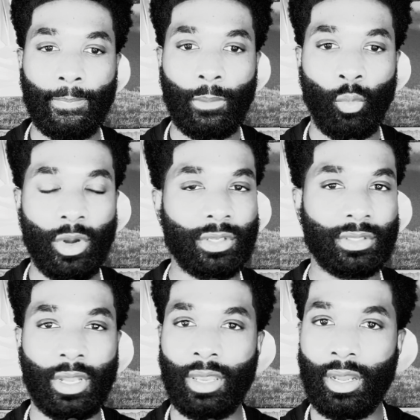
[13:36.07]
One is
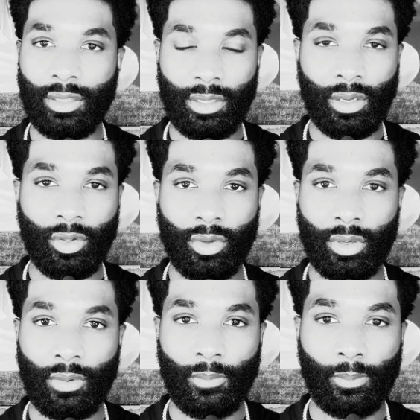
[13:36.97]
not like the
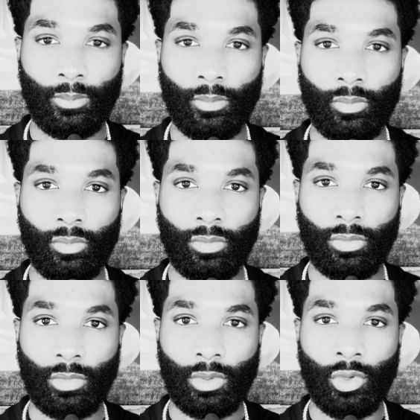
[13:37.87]
other.
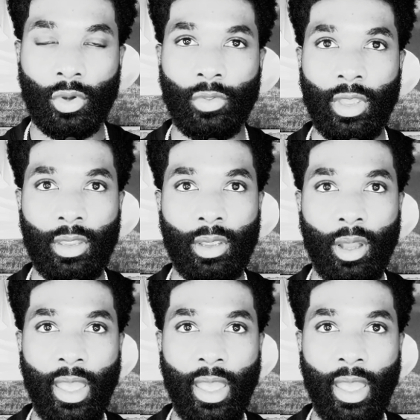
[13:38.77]
They